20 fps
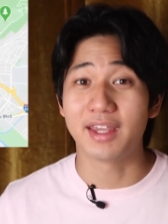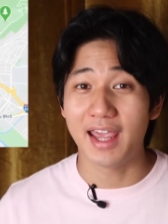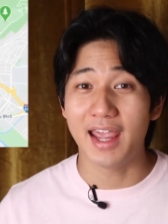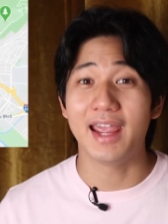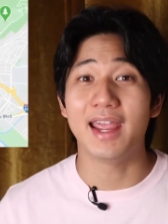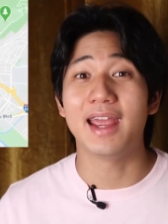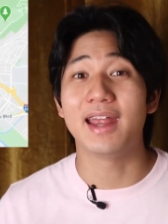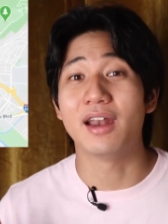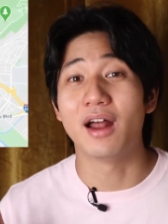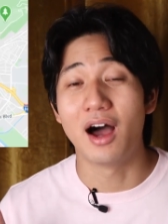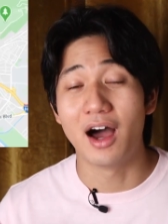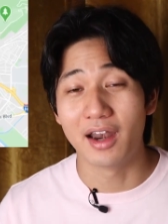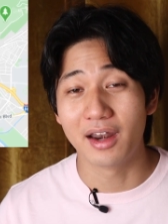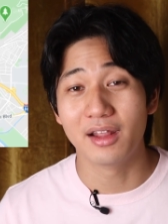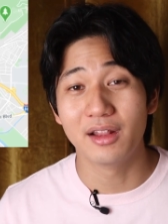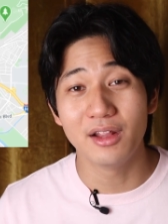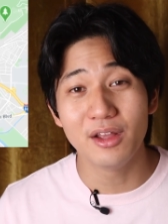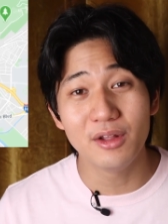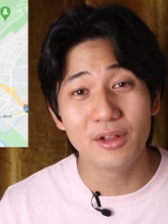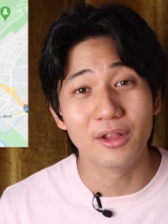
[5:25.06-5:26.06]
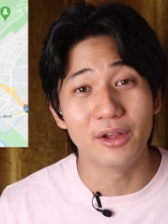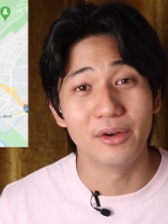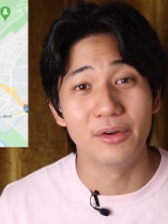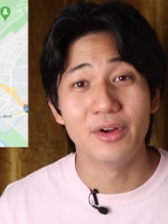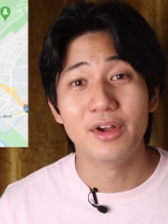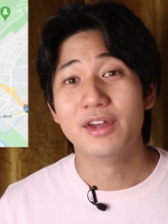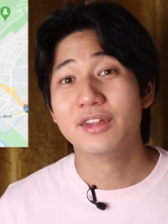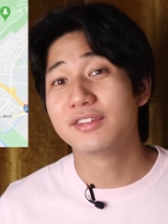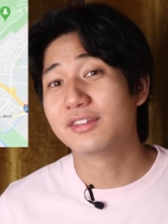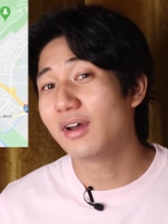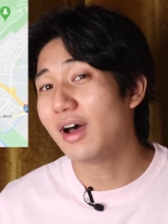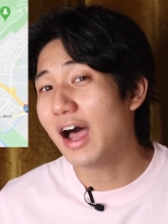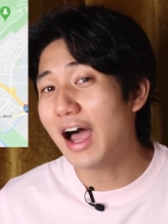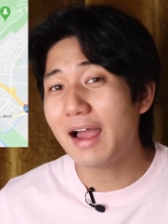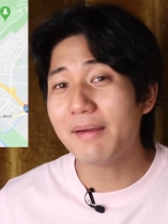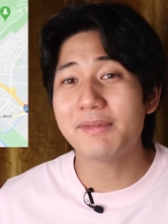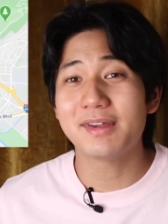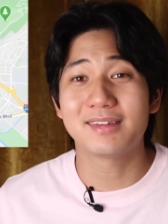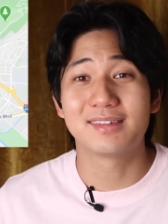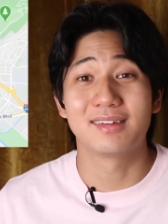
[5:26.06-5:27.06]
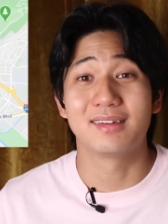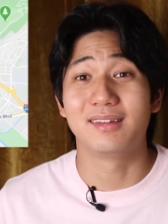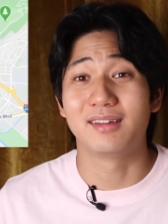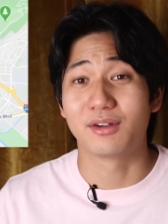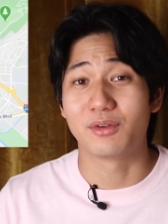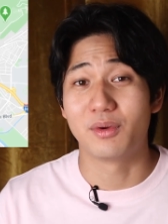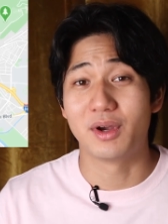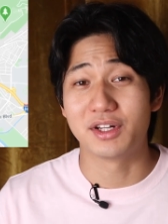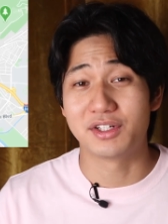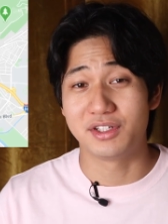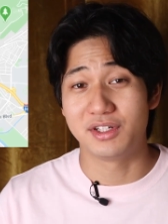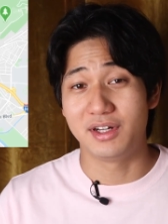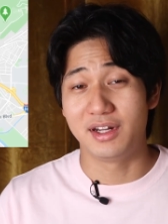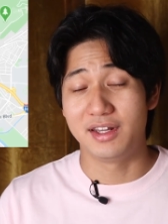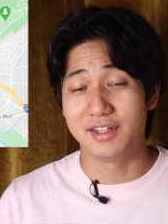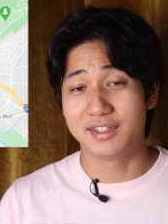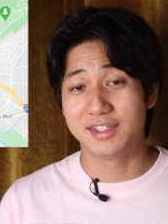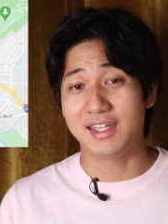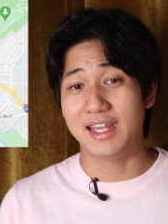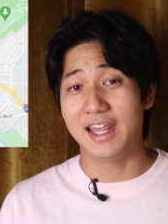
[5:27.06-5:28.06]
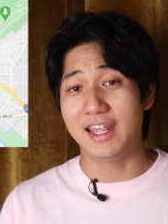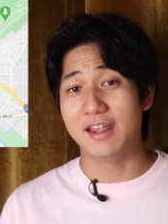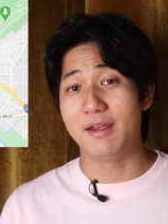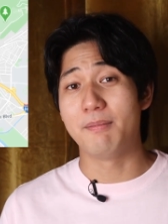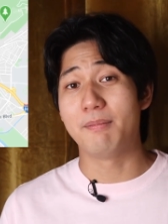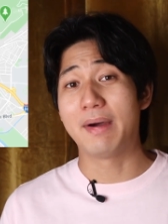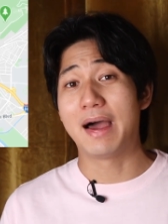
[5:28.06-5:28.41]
K in Honolulu. So obviously the question is, can you